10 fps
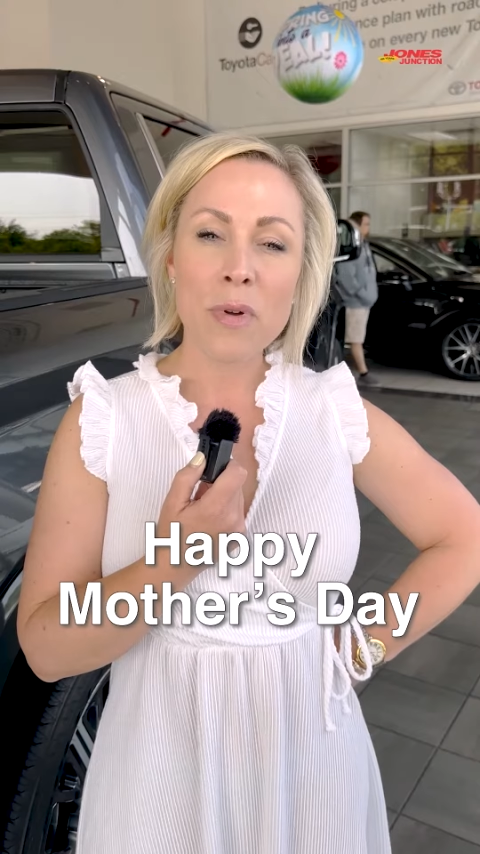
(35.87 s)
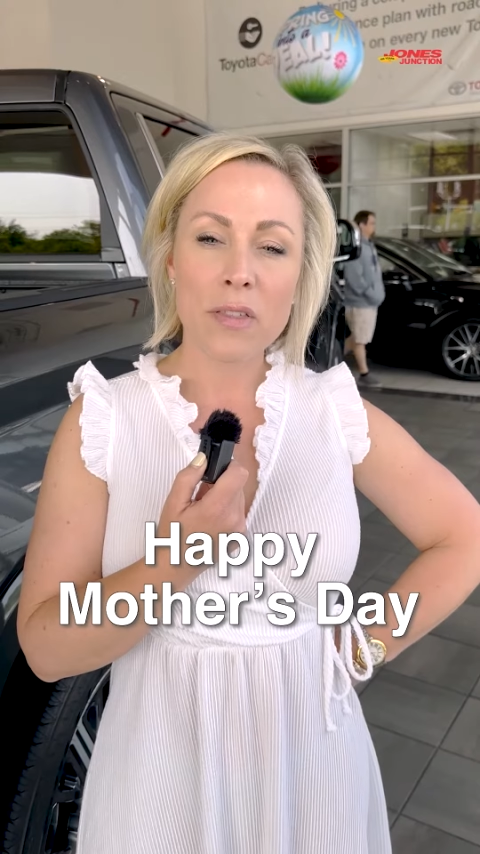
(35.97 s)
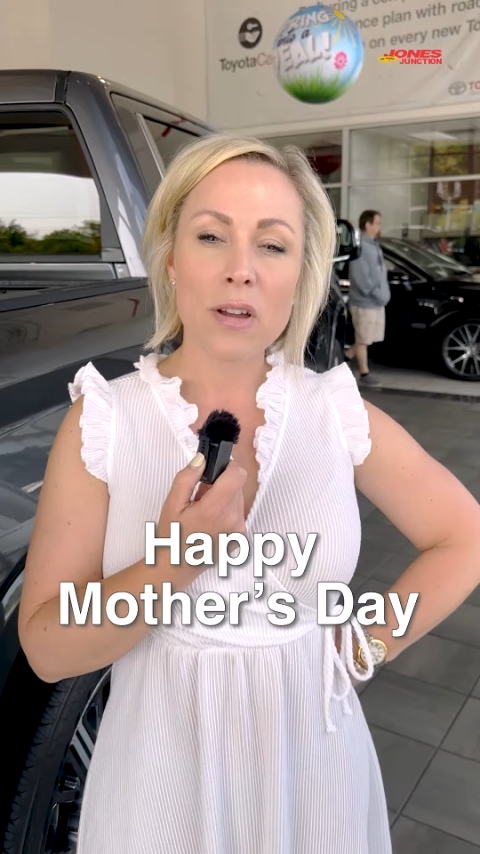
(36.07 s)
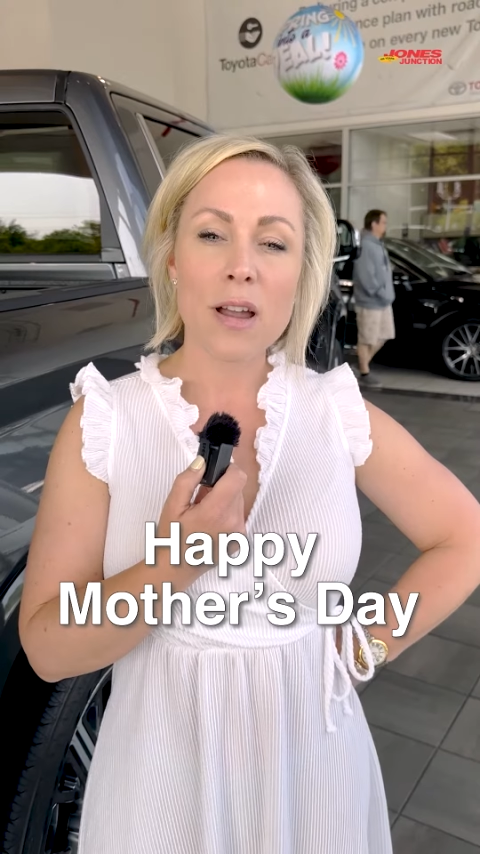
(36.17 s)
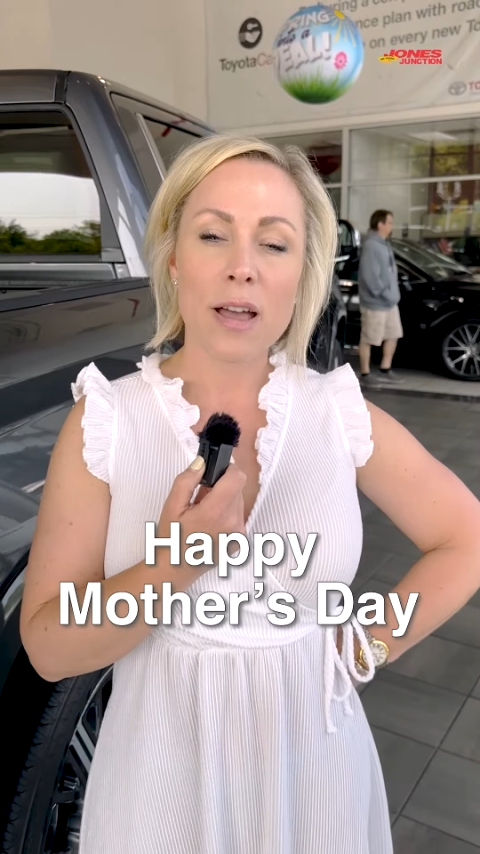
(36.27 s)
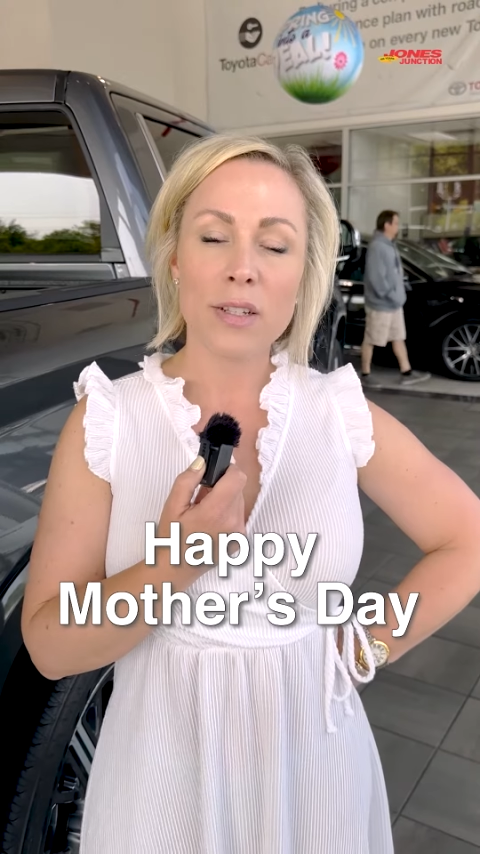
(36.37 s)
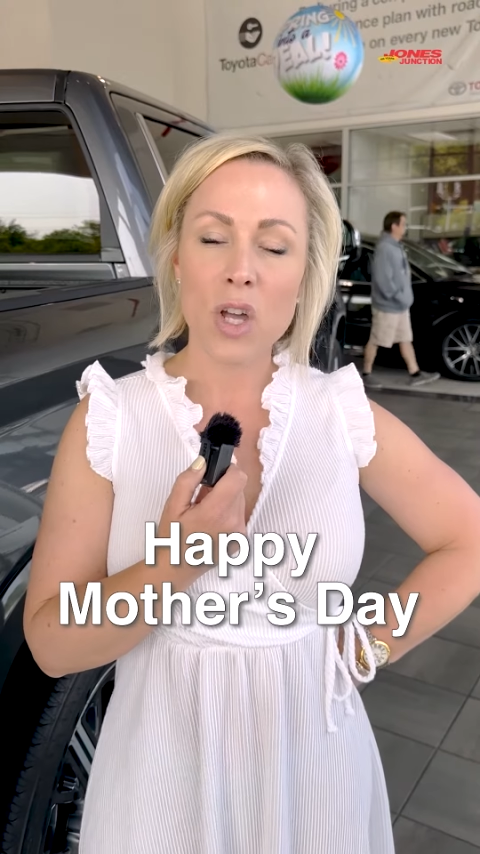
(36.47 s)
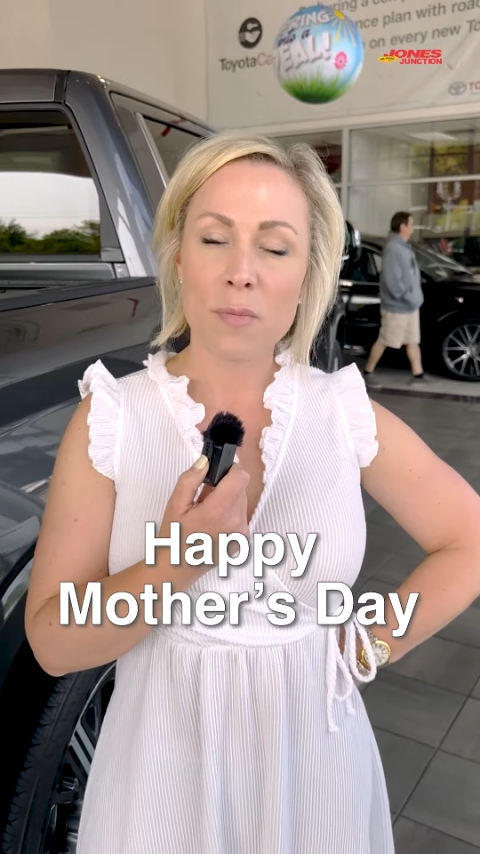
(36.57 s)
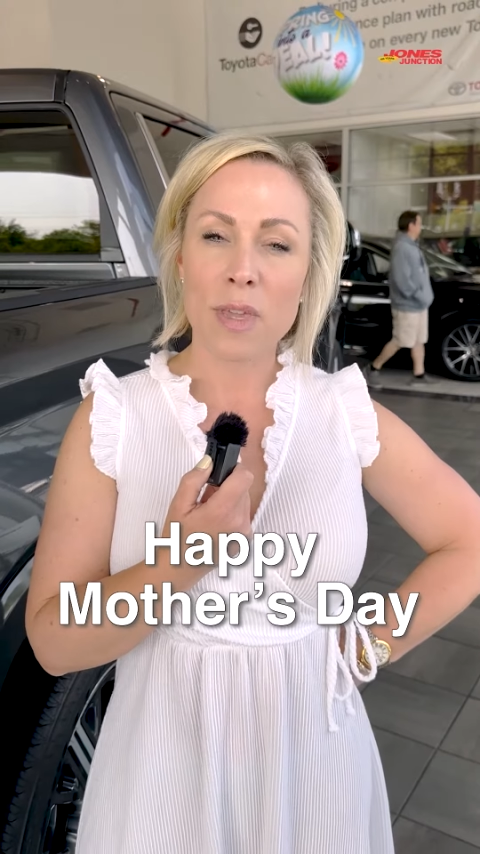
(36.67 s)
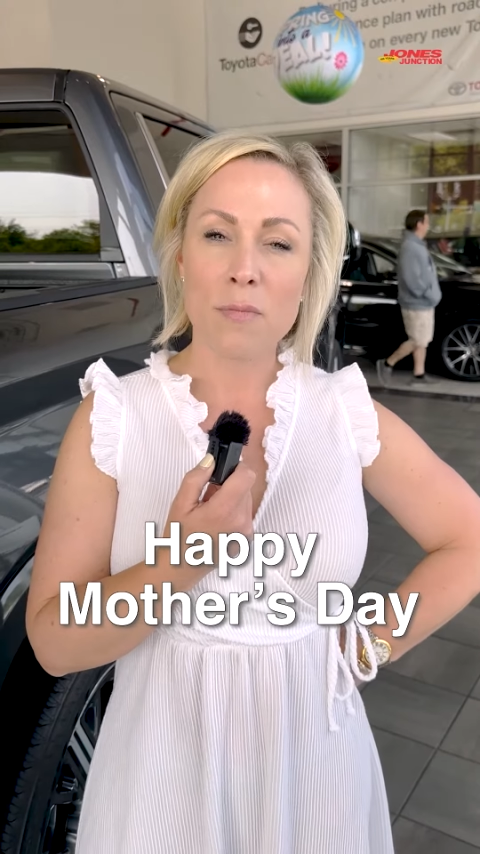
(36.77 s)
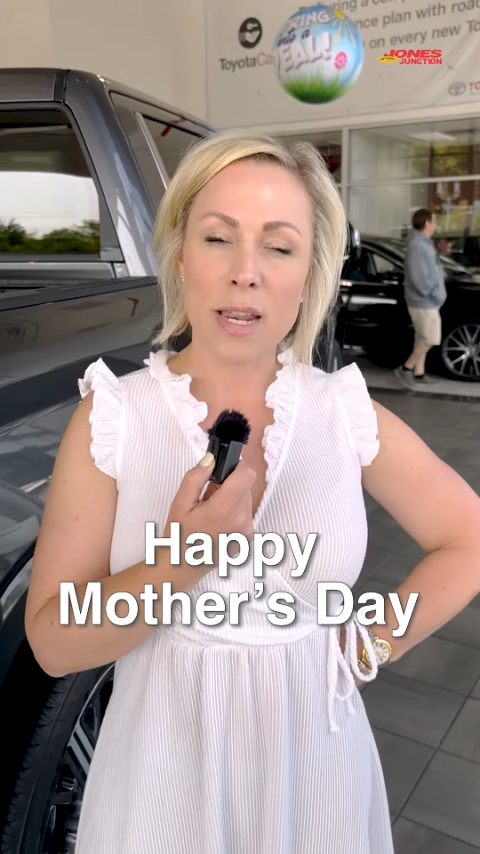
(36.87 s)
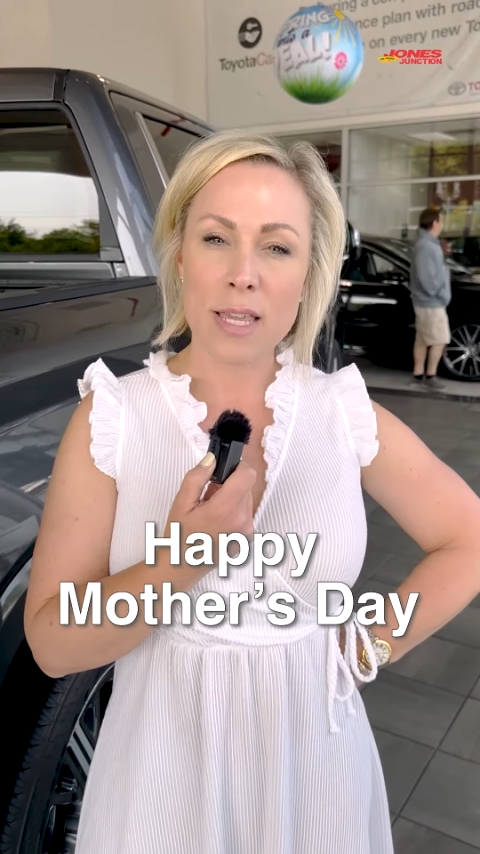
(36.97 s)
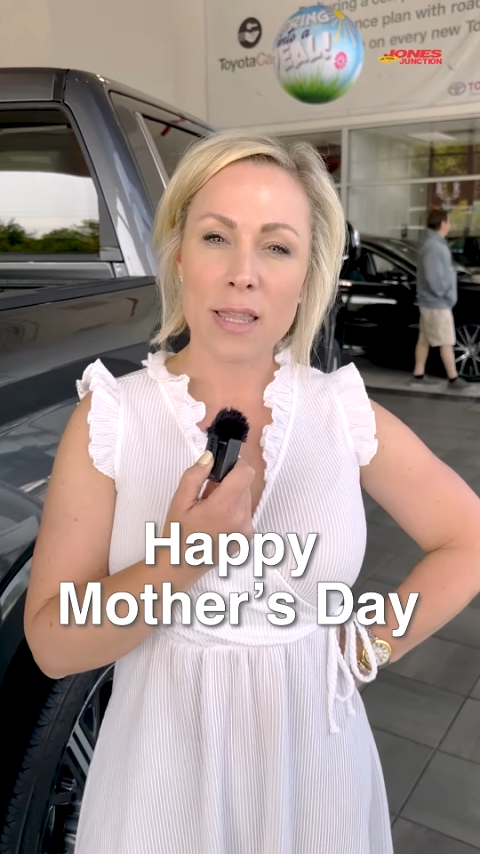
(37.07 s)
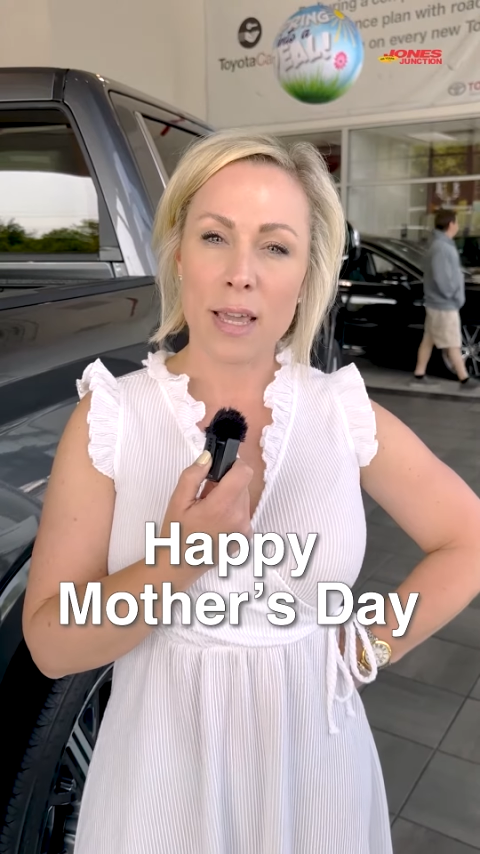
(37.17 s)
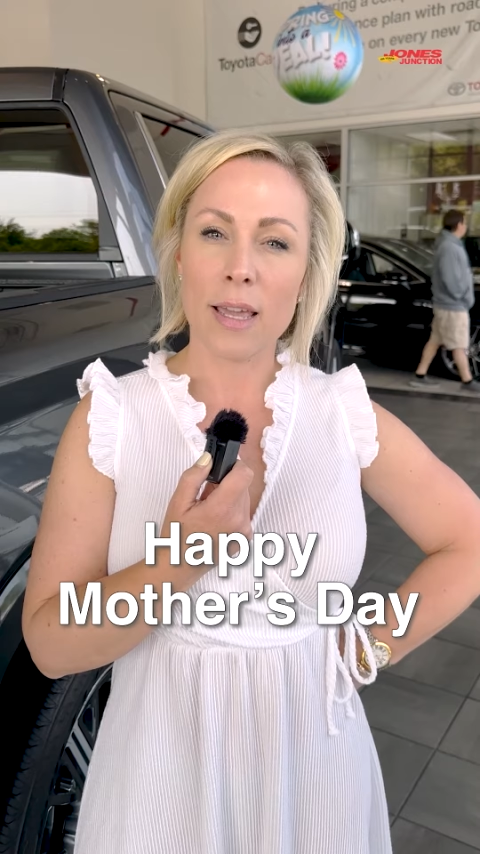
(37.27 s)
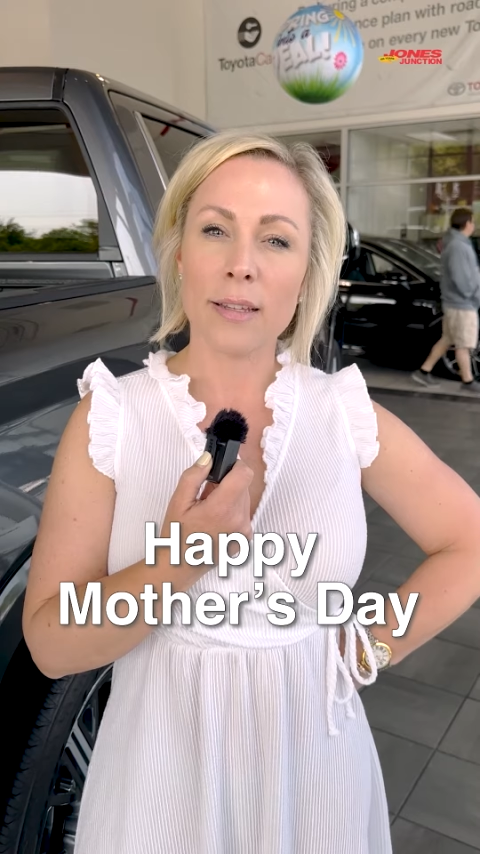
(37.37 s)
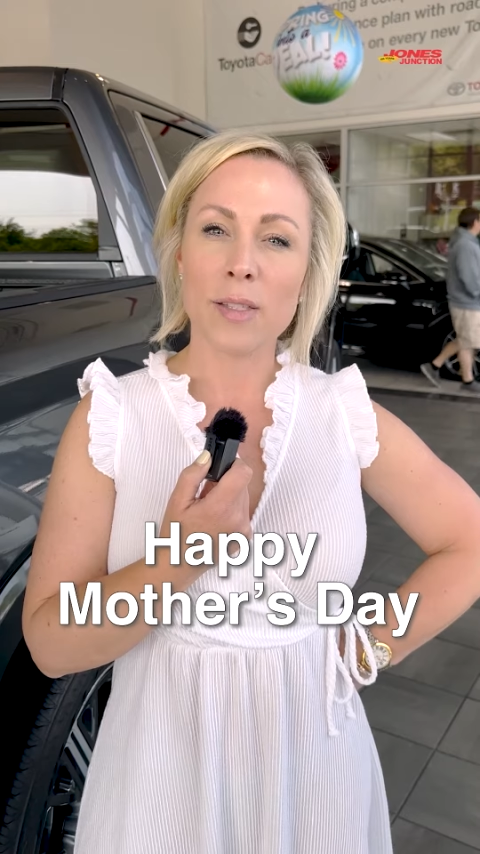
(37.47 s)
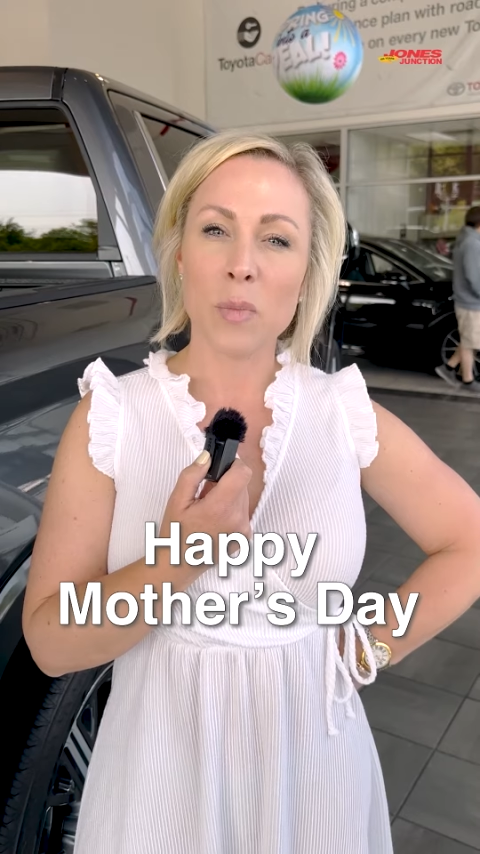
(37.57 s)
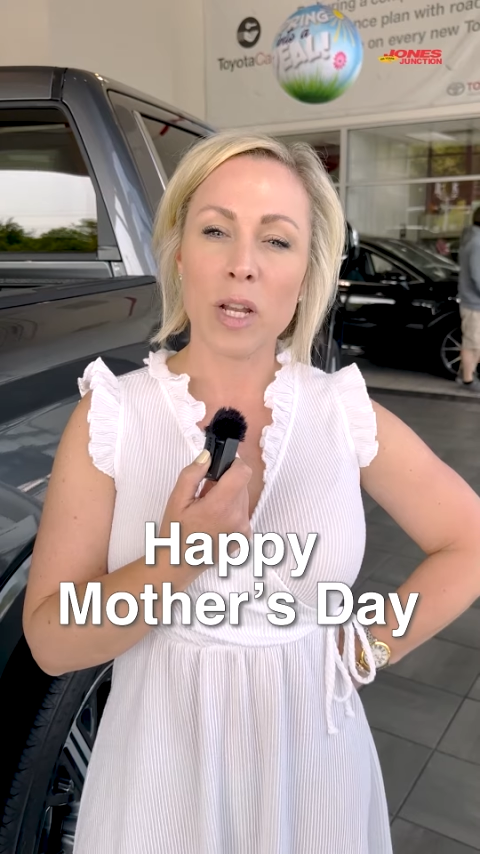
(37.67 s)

mother had taught me many things,